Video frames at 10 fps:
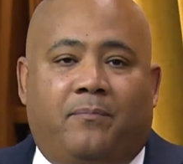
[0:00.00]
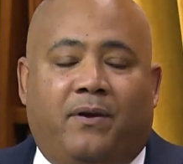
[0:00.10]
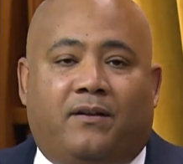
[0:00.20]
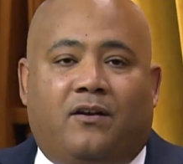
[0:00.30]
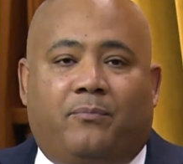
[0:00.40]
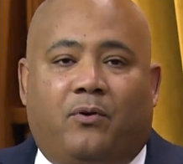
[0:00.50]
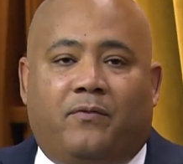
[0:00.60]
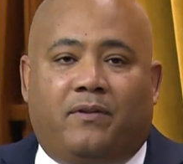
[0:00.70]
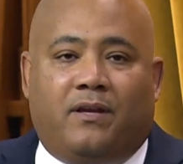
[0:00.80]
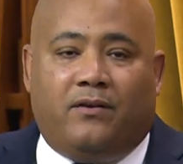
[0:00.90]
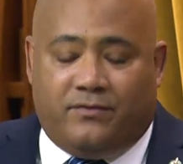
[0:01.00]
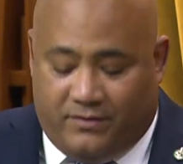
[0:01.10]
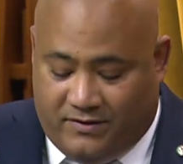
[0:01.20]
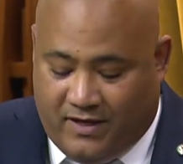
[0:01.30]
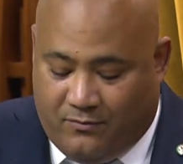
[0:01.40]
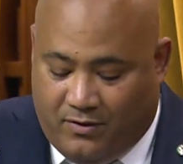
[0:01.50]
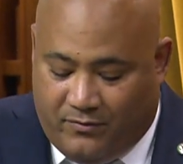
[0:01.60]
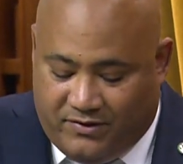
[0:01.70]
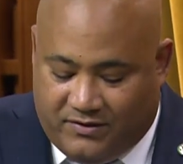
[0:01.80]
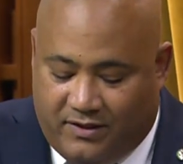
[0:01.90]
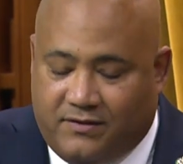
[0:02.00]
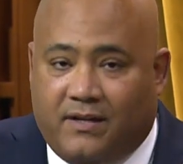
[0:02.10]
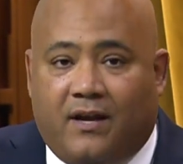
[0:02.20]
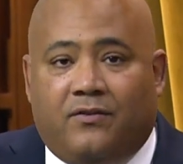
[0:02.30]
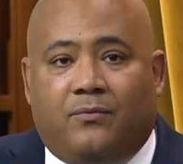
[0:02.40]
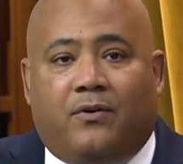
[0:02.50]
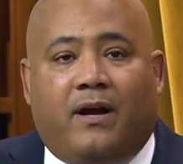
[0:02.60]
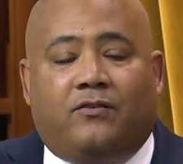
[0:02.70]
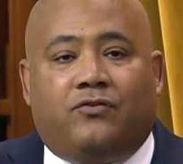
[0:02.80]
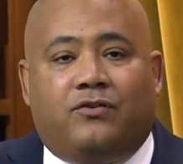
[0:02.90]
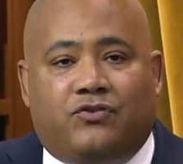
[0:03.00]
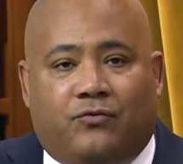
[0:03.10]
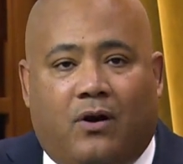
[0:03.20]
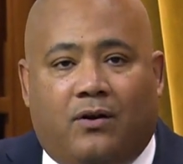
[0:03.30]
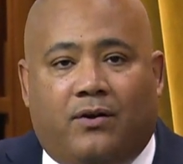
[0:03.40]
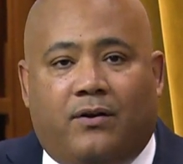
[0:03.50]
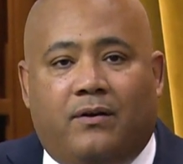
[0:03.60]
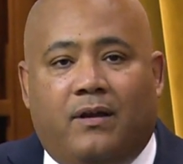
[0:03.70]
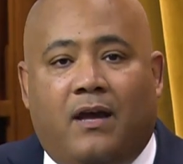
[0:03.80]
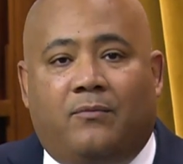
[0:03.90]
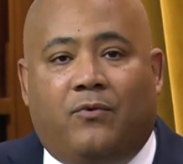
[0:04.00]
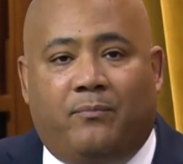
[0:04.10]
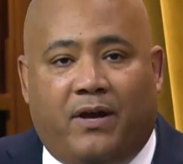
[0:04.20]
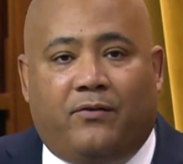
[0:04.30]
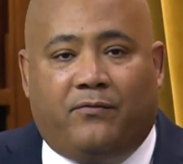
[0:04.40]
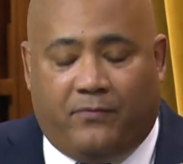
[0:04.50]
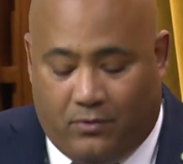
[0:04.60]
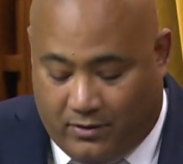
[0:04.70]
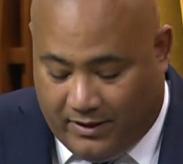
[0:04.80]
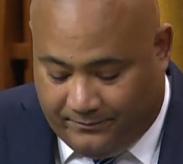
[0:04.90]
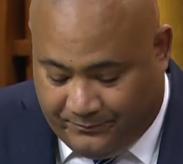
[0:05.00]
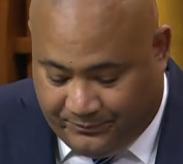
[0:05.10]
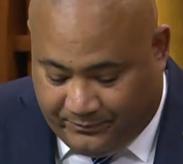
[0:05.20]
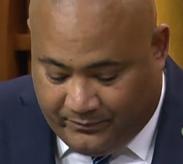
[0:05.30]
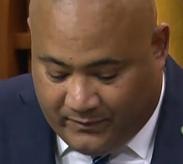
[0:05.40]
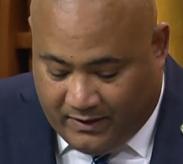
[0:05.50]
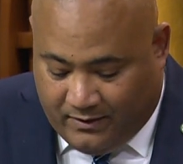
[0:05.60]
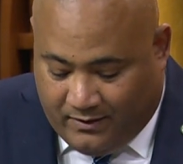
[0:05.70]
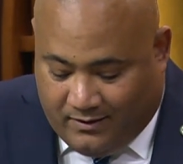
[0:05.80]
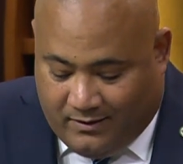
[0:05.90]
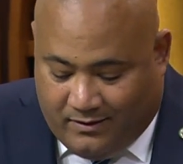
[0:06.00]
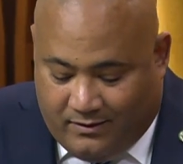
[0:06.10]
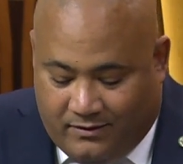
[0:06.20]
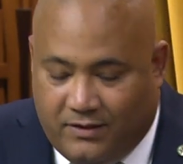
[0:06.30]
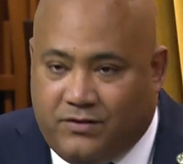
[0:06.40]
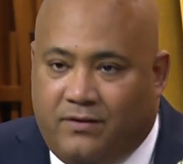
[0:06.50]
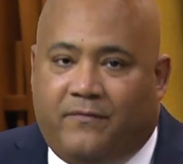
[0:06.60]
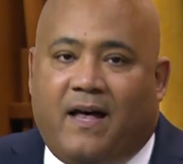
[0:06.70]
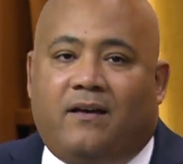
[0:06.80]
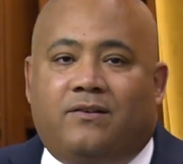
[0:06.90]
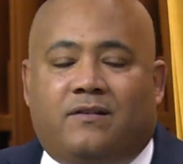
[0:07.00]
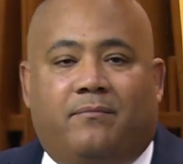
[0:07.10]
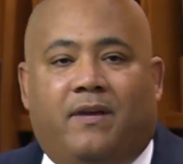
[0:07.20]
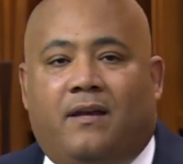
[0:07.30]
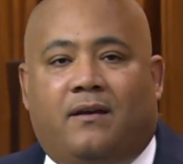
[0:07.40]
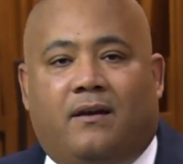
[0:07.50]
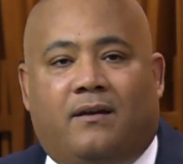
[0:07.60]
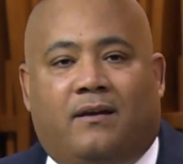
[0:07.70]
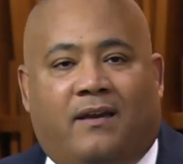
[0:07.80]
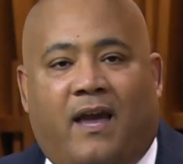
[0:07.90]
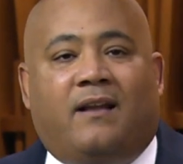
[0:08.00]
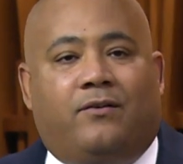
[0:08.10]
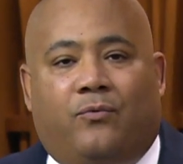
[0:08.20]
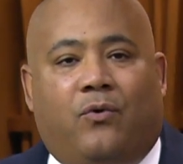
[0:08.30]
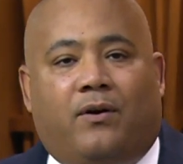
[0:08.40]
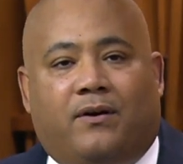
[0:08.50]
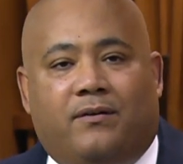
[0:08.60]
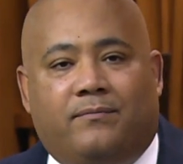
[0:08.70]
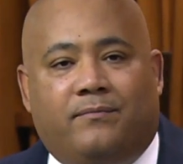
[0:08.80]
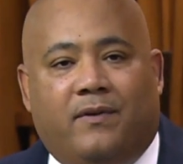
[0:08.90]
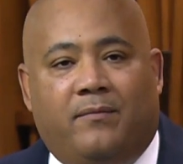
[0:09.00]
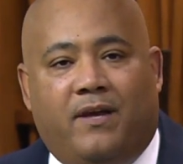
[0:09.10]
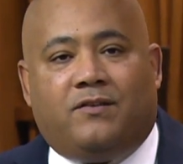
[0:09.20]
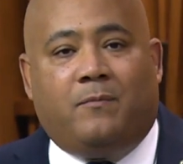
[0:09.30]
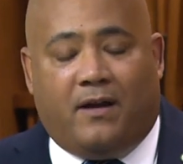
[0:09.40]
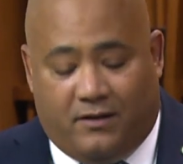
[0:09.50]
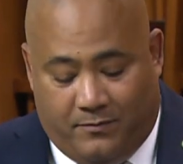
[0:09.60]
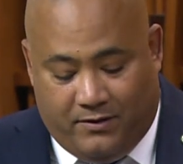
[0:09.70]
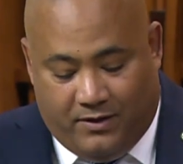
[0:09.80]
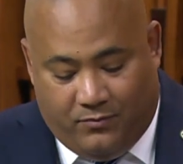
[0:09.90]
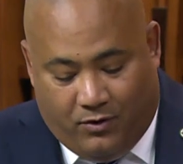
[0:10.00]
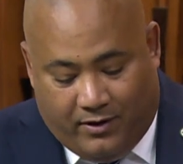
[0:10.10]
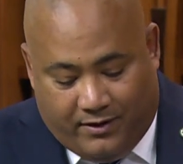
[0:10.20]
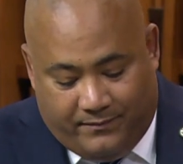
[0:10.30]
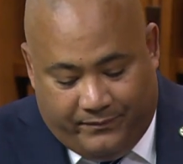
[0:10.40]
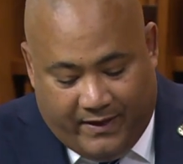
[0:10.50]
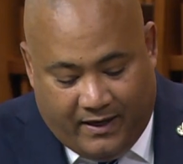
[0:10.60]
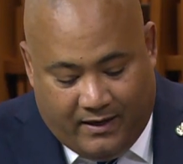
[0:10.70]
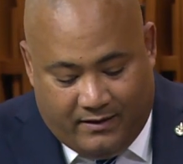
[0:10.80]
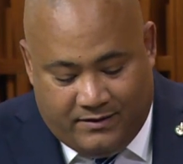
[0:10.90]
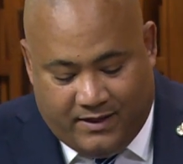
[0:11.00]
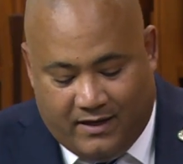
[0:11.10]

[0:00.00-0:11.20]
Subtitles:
picked up over the years is that when we stick together, we're actually stronger and we're better for it. These are the values that make Canada work. It makes my community work. And